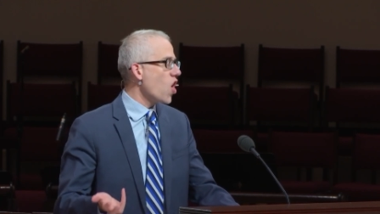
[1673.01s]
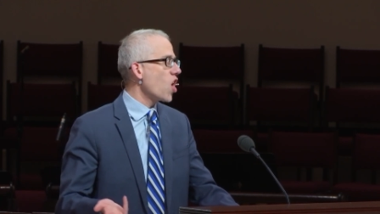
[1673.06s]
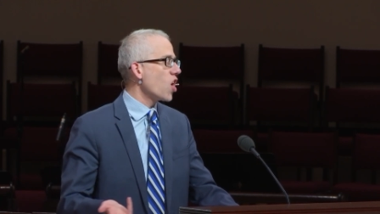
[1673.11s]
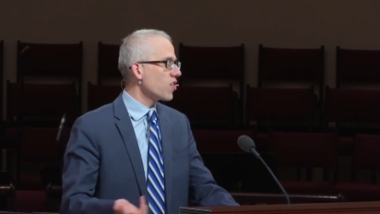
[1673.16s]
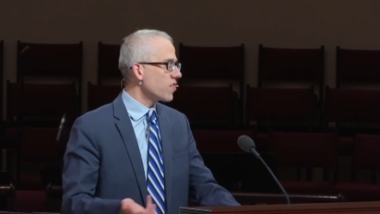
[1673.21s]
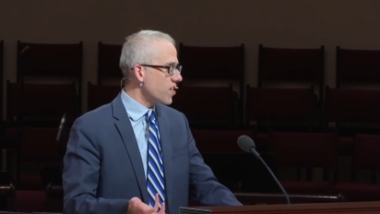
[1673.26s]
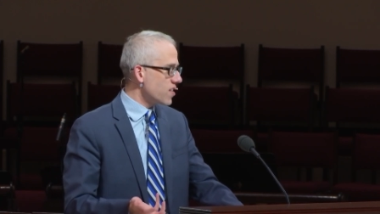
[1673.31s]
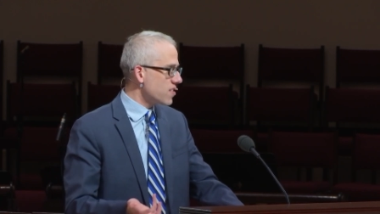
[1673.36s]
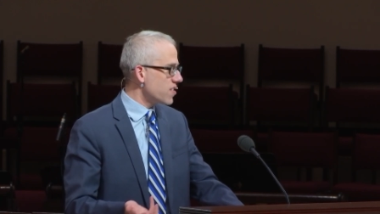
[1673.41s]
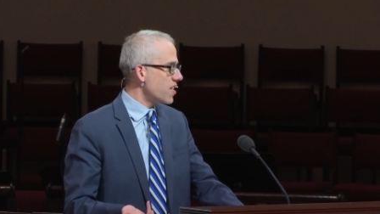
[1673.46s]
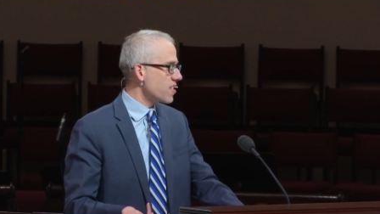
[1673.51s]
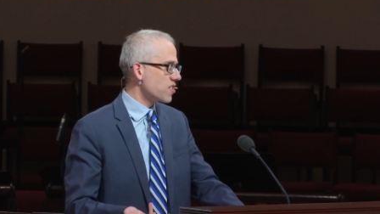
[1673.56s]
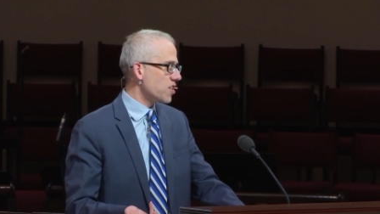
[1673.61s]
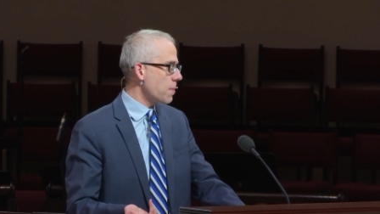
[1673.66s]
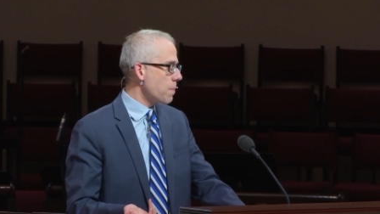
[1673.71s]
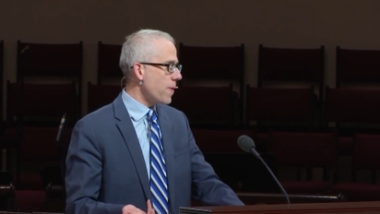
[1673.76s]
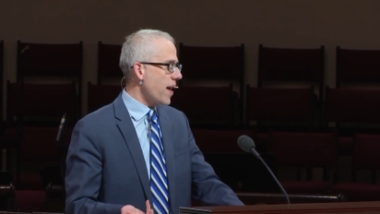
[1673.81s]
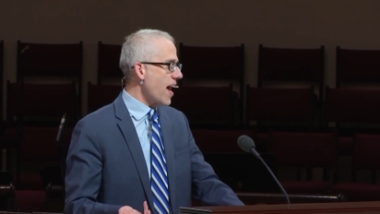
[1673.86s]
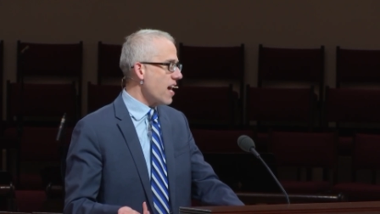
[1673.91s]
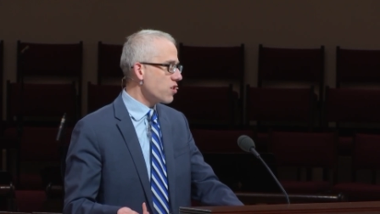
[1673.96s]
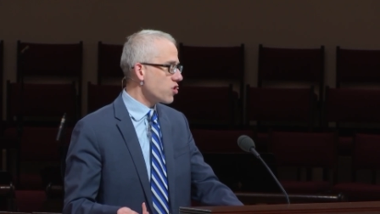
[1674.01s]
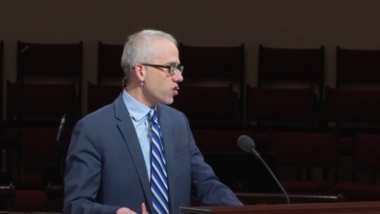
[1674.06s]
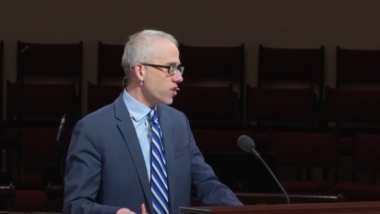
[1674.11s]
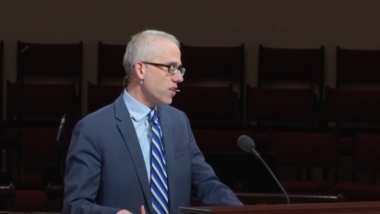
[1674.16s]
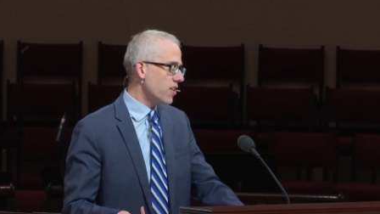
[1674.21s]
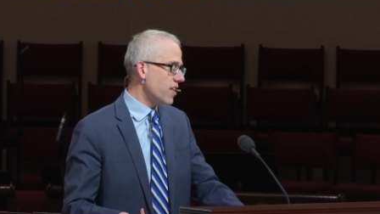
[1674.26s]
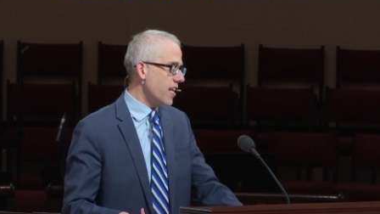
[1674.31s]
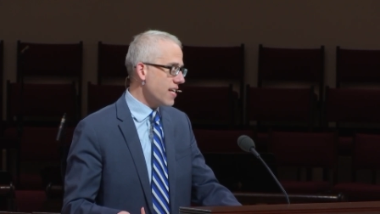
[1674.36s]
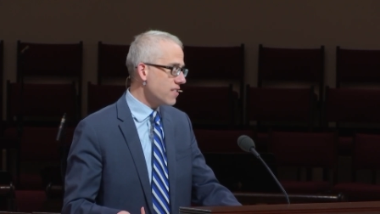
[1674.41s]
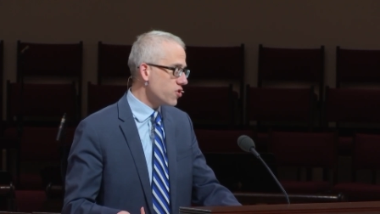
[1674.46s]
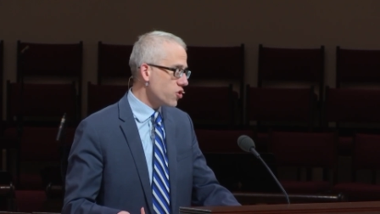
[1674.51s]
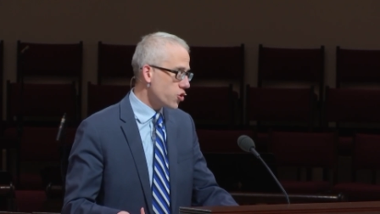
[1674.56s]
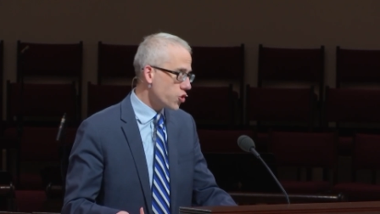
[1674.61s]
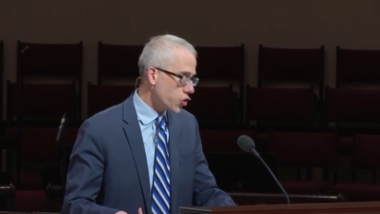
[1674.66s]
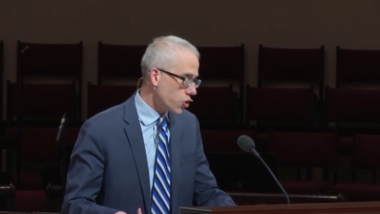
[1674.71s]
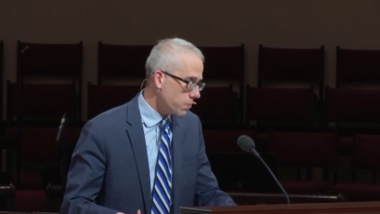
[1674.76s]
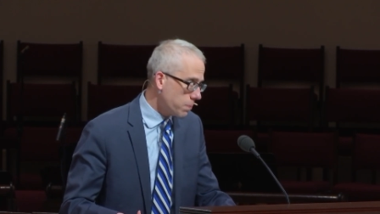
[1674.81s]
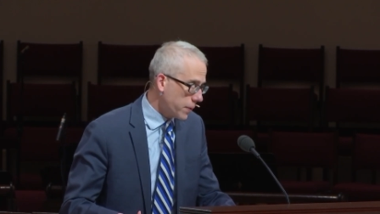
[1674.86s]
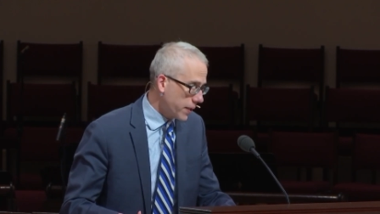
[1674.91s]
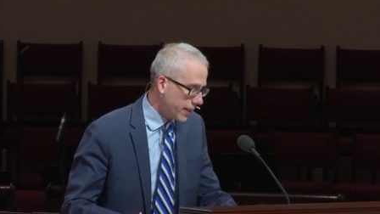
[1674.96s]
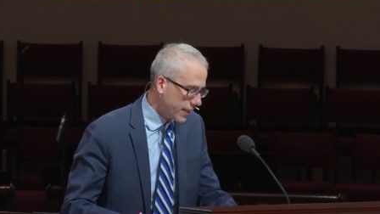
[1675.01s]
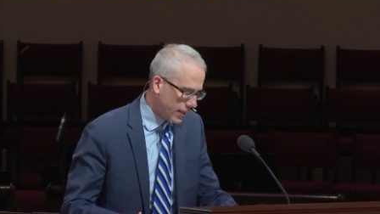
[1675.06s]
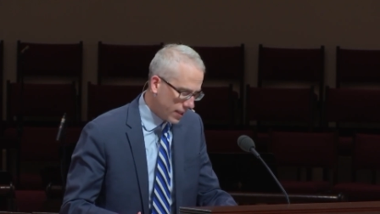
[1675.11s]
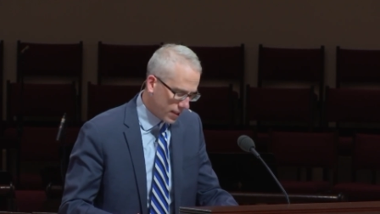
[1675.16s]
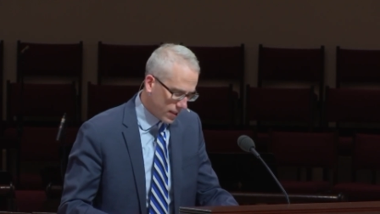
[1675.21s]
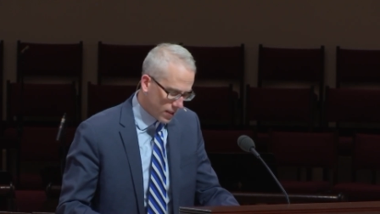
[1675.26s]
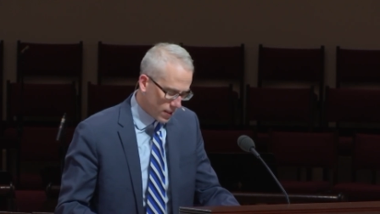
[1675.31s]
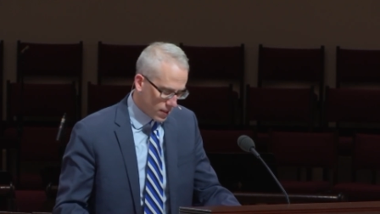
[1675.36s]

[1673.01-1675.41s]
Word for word: heart that's as compassionate as it should be.